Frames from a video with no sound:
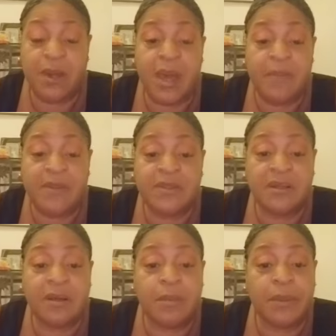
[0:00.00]
happens in
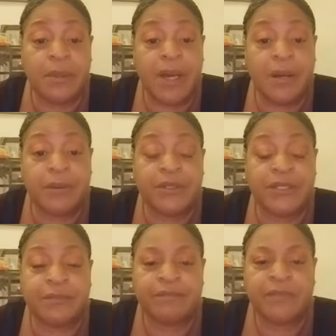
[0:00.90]
a couple of
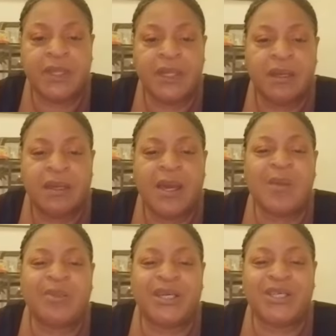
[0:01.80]
hours.
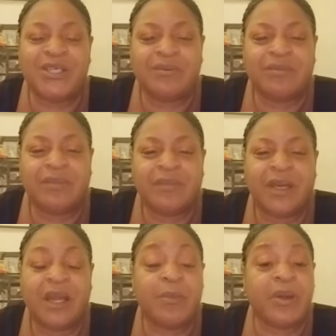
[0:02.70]
God bless you.
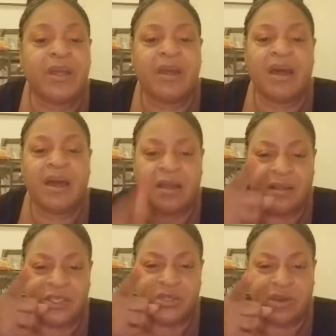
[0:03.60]
And I pray to God
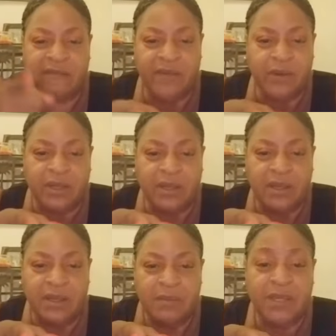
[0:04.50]
that you have voted
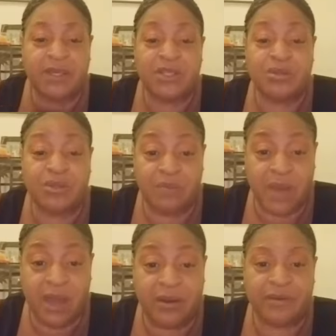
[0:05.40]
because you do
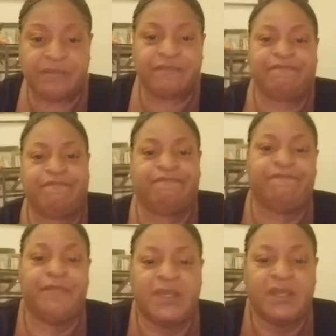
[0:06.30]
matter.
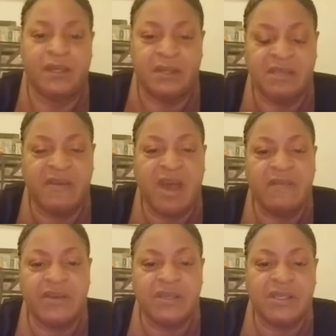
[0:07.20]

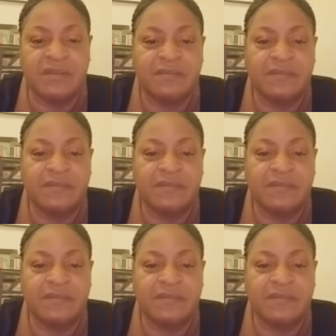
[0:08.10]
Survivors,